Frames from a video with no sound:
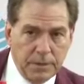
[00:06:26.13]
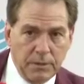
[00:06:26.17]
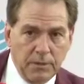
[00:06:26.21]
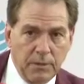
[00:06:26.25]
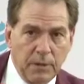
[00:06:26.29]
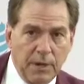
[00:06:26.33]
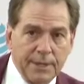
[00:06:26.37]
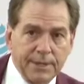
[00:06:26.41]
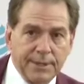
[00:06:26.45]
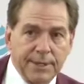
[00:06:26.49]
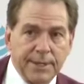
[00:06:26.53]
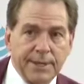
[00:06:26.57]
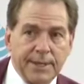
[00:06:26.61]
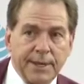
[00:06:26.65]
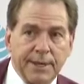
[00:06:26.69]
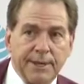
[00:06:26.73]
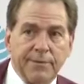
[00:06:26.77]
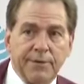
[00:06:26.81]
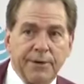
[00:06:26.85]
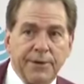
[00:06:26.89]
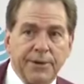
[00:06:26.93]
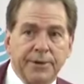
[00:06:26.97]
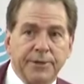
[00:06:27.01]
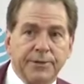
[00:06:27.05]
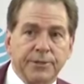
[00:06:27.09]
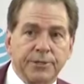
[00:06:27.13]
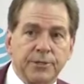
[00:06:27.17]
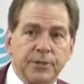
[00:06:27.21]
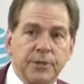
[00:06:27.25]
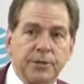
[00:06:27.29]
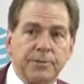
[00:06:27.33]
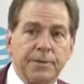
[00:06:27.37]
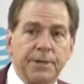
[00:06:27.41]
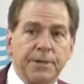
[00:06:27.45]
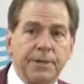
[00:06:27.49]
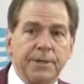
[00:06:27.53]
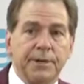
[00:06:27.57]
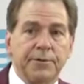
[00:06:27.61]
Well, I think every year is going
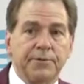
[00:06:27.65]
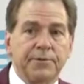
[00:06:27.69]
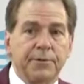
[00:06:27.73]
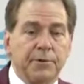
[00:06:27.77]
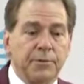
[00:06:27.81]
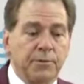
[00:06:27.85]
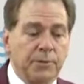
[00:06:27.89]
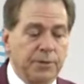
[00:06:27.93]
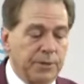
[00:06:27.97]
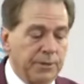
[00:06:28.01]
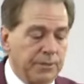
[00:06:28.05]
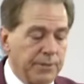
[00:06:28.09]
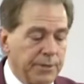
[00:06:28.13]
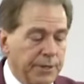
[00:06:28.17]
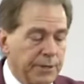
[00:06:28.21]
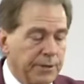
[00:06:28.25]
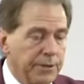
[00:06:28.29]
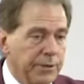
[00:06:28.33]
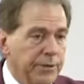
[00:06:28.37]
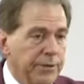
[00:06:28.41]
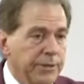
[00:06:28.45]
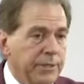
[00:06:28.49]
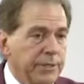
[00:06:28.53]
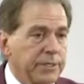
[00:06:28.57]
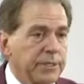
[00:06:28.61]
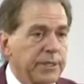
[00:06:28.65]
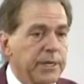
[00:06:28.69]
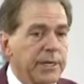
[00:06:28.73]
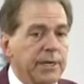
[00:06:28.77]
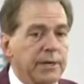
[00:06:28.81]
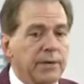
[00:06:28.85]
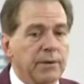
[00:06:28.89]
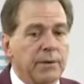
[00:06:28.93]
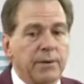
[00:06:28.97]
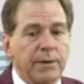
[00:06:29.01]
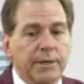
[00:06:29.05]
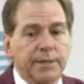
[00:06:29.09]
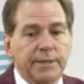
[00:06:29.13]
to be different with the recruiting
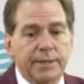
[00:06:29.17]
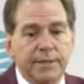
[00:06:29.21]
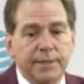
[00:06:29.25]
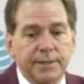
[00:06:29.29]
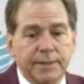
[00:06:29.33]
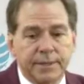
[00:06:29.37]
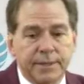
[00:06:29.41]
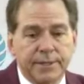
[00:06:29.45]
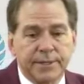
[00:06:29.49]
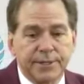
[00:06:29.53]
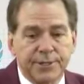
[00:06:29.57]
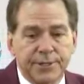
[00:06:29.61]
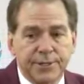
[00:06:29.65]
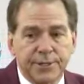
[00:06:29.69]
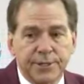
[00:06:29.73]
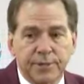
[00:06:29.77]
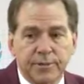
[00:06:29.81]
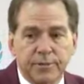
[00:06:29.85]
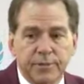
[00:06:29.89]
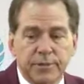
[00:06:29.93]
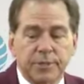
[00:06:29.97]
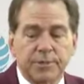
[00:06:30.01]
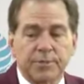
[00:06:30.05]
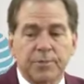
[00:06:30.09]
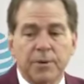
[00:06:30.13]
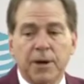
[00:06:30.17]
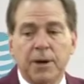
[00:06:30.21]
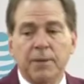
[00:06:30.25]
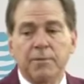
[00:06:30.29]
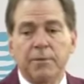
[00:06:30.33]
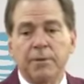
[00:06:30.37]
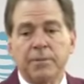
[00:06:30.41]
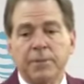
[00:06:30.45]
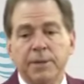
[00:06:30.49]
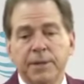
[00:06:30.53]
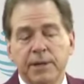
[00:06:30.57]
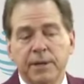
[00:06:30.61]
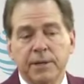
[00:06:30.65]
cycle. I think this year was
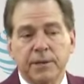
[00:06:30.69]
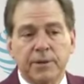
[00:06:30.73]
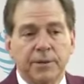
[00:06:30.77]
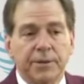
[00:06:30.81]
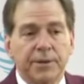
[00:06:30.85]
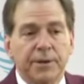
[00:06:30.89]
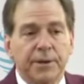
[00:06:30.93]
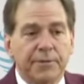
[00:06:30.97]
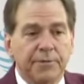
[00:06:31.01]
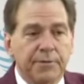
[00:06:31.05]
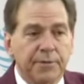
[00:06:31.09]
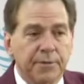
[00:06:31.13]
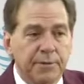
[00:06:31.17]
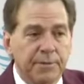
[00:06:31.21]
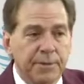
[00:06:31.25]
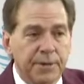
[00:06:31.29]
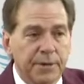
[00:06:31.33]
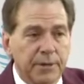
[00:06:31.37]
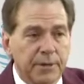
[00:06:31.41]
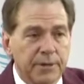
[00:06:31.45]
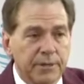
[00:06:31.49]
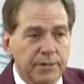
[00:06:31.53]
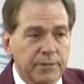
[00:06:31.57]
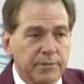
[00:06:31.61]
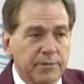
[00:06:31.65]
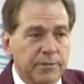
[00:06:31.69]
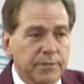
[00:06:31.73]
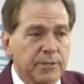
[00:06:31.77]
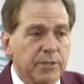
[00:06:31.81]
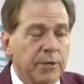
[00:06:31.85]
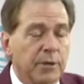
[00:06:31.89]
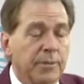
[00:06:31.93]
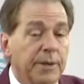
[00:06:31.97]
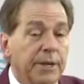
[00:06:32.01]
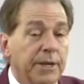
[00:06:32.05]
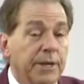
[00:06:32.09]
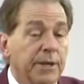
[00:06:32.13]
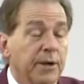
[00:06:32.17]
probably a little different because there were
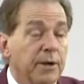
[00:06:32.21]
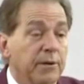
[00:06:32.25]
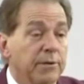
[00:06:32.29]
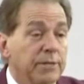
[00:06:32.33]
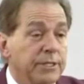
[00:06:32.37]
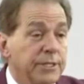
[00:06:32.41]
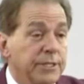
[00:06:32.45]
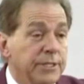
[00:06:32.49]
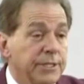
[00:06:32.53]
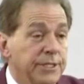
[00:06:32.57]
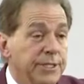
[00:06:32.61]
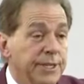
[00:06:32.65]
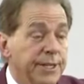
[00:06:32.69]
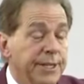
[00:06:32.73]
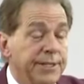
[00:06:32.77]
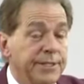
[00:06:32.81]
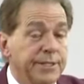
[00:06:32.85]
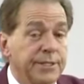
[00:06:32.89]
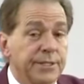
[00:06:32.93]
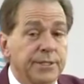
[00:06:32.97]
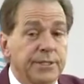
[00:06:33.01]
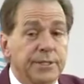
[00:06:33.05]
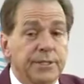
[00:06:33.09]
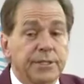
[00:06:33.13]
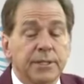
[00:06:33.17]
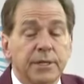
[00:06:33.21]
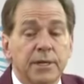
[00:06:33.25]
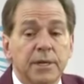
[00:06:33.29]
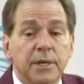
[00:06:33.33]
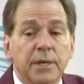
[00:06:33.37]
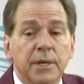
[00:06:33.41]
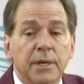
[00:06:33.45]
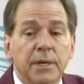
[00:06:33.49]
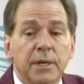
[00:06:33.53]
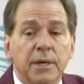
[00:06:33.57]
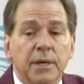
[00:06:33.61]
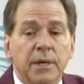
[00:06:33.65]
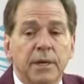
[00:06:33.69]
so many coaching changes.
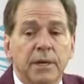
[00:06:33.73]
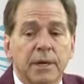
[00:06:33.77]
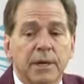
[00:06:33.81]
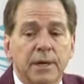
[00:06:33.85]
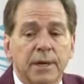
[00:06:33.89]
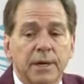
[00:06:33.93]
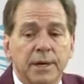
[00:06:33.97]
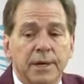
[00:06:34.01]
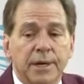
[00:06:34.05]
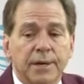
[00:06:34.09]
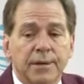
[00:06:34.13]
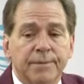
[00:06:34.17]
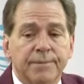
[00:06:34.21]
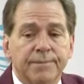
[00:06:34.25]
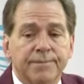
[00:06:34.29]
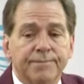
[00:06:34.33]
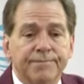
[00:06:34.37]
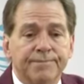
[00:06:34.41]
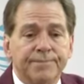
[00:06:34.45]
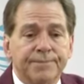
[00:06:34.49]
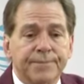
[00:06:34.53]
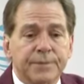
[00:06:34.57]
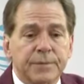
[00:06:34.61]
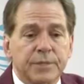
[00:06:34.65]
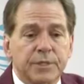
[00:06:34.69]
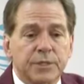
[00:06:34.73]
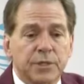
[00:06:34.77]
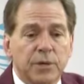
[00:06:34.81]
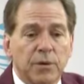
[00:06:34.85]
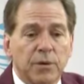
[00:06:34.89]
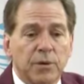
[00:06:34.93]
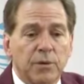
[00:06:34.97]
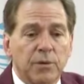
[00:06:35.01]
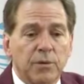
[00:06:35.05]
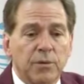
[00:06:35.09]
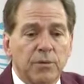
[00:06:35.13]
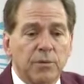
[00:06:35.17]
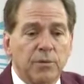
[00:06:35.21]
Um,
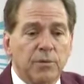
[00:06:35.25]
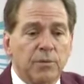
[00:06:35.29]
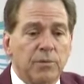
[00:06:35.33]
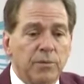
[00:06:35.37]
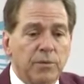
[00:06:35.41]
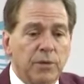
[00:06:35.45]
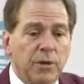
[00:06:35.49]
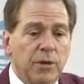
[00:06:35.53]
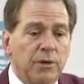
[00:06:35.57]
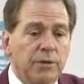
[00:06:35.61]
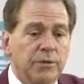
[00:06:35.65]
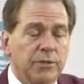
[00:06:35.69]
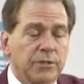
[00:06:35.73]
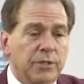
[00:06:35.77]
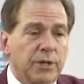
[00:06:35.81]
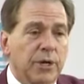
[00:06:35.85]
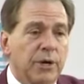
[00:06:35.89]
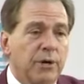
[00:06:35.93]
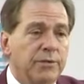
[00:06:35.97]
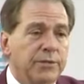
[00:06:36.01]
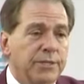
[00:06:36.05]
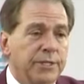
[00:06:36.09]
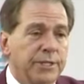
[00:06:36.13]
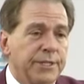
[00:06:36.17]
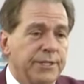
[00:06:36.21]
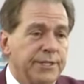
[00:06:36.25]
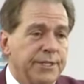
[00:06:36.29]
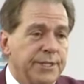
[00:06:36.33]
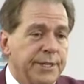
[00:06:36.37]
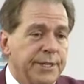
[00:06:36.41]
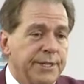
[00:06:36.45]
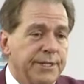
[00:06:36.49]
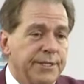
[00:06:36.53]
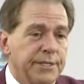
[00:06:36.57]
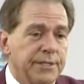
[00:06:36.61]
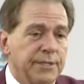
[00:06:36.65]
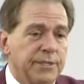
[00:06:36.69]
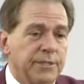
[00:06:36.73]
so those coaching
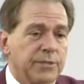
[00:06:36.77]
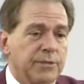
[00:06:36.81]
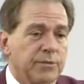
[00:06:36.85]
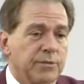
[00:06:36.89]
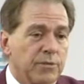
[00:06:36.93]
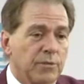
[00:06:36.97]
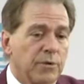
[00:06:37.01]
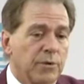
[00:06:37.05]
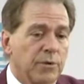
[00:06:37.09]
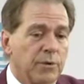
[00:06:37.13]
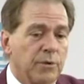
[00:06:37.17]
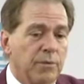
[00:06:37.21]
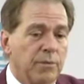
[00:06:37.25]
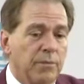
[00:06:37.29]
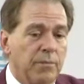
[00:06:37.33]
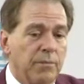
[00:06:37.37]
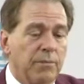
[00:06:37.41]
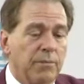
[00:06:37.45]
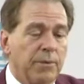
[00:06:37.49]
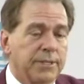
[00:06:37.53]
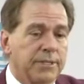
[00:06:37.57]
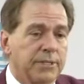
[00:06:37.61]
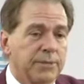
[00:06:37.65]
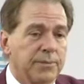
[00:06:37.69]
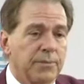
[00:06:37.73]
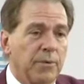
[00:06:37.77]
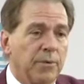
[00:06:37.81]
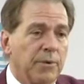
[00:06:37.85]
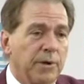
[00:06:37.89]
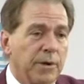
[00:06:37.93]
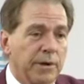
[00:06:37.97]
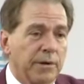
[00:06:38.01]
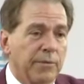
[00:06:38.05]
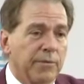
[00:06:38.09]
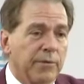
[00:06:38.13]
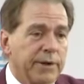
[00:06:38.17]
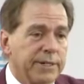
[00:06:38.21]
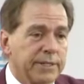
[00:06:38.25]
changes were much more
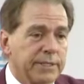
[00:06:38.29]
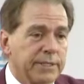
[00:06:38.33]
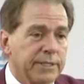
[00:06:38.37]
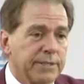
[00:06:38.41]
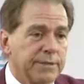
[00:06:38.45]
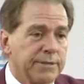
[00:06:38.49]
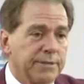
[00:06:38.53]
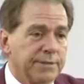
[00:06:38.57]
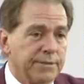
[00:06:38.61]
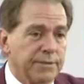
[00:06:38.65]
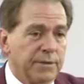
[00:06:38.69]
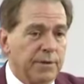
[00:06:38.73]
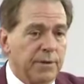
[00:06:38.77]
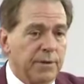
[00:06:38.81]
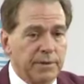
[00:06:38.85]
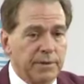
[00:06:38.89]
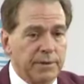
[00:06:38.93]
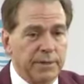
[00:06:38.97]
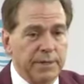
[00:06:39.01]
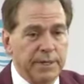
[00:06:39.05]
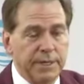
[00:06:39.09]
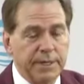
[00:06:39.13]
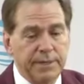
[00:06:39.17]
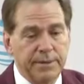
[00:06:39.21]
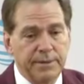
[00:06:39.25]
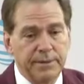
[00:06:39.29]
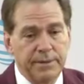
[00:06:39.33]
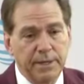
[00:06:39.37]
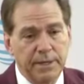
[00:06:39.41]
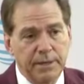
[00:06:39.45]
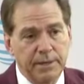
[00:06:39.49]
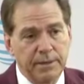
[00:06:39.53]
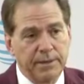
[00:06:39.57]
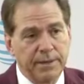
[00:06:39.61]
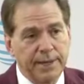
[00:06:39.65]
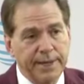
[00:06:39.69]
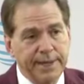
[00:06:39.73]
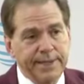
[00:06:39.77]
aggressive in the
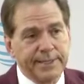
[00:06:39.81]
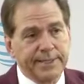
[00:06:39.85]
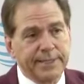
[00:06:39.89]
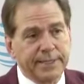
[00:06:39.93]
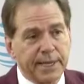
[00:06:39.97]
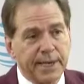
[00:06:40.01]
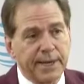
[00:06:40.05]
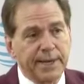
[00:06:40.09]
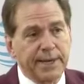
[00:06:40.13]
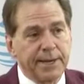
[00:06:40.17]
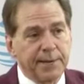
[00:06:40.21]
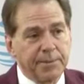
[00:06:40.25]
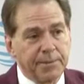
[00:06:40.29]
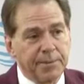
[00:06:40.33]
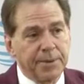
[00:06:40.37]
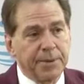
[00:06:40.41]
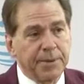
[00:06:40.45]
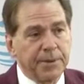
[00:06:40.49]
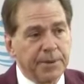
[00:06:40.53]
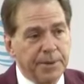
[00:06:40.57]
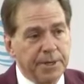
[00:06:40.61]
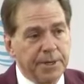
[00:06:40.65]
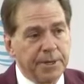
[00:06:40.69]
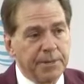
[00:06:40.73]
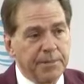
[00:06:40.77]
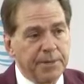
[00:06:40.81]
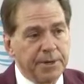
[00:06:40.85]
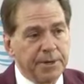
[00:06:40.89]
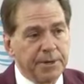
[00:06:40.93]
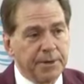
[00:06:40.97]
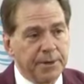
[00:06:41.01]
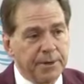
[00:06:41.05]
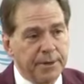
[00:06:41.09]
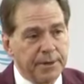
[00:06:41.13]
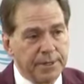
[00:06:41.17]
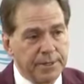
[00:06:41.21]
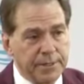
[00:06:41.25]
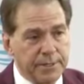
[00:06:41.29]
late signing period
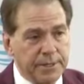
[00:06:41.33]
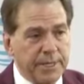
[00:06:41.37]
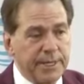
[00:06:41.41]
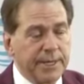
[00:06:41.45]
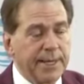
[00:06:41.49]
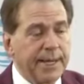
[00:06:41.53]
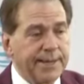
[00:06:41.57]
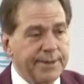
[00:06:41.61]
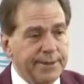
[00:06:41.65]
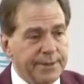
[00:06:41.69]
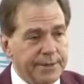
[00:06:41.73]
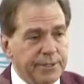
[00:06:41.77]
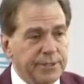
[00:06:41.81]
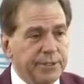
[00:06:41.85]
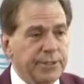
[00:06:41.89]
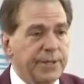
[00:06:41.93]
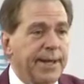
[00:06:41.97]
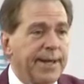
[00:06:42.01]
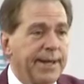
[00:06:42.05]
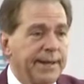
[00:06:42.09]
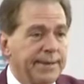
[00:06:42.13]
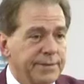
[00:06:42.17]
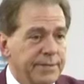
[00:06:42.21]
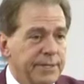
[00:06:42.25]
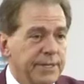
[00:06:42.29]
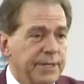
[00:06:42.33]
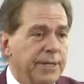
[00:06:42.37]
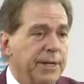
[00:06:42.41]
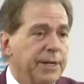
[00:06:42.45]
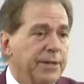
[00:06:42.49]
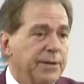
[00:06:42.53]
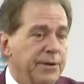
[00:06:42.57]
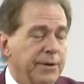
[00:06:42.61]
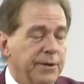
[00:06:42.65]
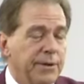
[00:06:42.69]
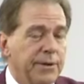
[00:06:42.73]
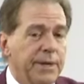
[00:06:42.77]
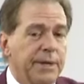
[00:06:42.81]
because they got their staffs
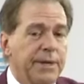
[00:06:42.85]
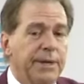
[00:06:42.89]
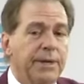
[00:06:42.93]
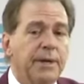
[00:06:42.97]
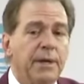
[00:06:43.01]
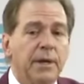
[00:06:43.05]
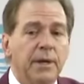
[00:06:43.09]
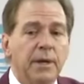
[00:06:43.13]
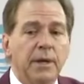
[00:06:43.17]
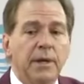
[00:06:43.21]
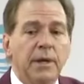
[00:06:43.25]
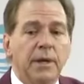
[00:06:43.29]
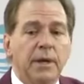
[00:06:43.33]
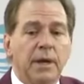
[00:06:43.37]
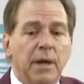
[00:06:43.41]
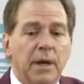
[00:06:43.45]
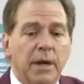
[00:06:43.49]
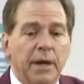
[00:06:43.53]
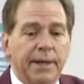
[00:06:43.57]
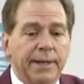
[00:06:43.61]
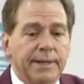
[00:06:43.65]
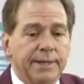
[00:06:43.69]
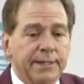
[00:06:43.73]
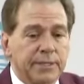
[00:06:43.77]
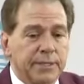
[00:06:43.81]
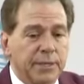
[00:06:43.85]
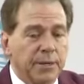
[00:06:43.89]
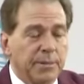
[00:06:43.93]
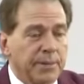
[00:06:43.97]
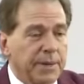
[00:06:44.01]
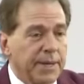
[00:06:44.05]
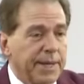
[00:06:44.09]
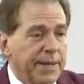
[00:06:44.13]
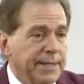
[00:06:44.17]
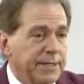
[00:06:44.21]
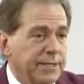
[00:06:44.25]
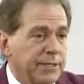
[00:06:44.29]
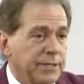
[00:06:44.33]
together and uh, in some
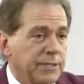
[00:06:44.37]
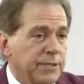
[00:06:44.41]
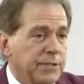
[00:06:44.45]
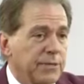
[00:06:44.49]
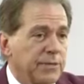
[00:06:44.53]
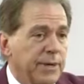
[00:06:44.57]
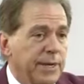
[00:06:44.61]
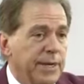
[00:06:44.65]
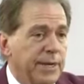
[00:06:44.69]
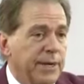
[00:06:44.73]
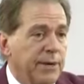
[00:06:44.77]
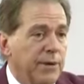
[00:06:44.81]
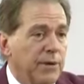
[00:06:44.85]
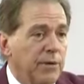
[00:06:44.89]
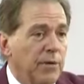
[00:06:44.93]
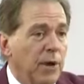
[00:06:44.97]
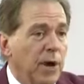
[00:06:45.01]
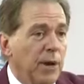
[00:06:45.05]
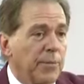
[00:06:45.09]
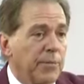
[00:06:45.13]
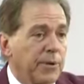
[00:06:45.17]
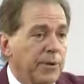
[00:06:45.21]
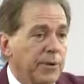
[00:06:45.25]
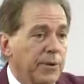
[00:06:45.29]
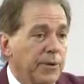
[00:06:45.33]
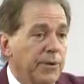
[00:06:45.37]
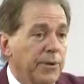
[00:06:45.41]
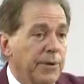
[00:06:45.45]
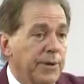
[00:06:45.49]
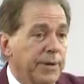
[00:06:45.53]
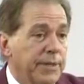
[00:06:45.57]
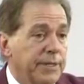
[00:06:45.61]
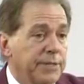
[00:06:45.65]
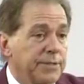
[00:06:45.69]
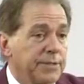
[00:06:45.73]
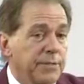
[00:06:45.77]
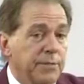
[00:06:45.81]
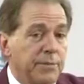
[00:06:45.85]
cases created new
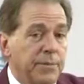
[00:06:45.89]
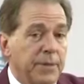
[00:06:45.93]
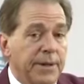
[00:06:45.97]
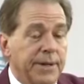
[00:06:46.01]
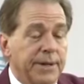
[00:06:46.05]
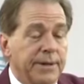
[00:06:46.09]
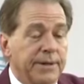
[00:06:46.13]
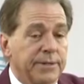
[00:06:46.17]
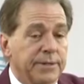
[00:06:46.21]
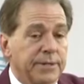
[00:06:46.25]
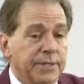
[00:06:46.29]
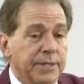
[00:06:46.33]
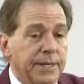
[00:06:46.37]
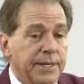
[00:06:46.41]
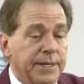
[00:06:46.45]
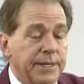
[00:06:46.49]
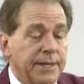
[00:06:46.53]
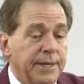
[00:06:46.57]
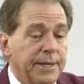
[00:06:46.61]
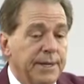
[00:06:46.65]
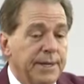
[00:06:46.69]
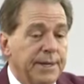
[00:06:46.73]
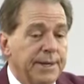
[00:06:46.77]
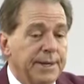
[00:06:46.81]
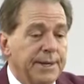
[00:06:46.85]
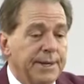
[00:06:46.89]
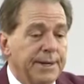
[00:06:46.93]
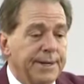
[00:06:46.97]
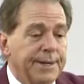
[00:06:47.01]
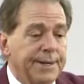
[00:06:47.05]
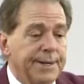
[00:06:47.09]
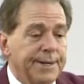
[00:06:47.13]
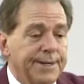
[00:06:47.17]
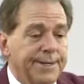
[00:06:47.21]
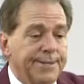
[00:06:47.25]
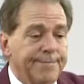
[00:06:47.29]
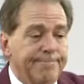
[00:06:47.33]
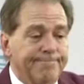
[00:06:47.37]
opportunities for players that
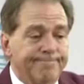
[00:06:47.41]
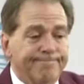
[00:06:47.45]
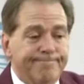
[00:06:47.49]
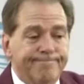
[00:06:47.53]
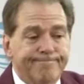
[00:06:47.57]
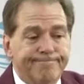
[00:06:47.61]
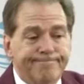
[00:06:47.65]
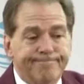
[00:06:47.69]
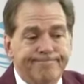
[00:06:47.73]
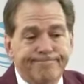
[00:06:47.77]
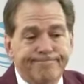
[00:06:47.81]
um,